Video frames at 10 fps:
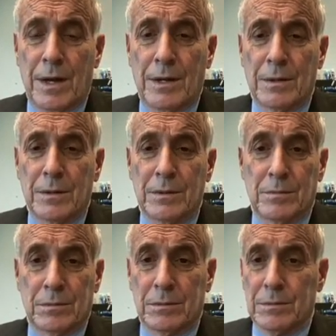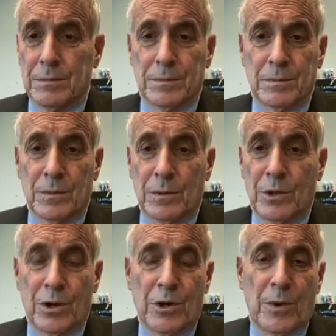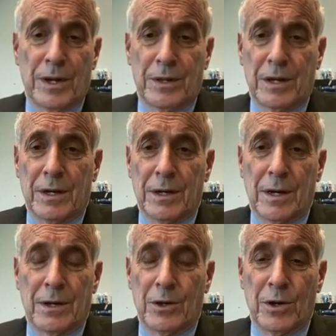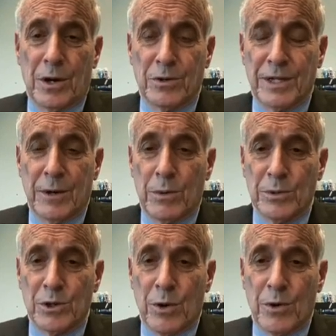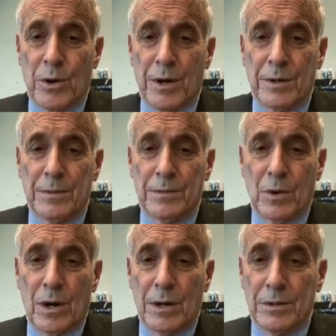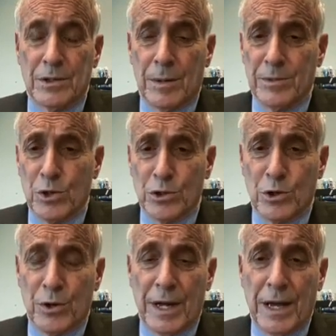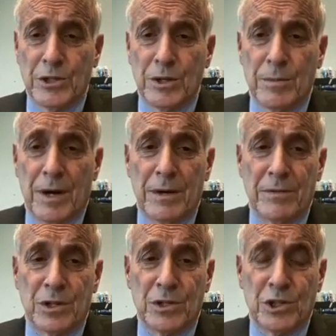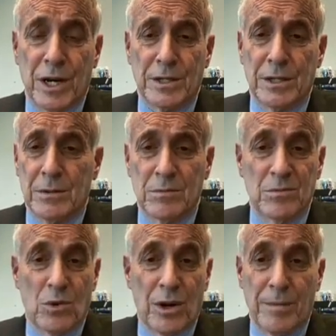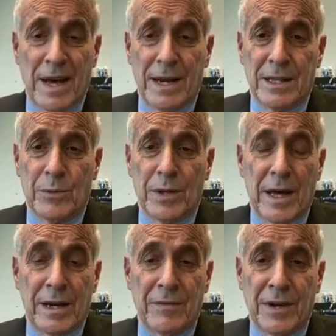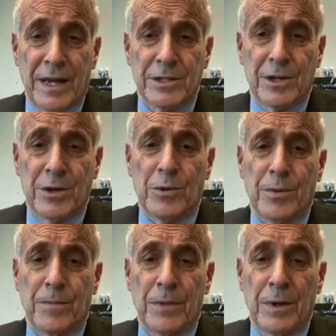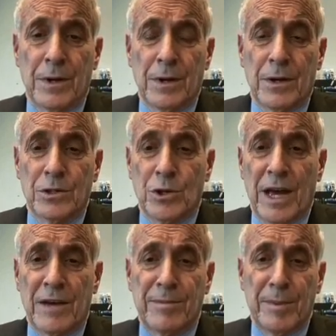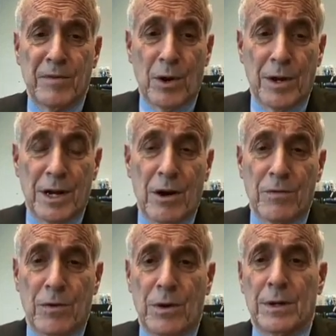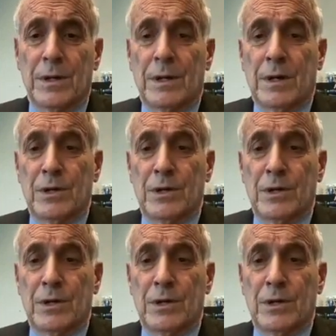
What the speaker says: And you didn't know anything. You didn't understand what was going on. Some Social Security agent might have just checked it automatically without even asking you. So you have to be very careful.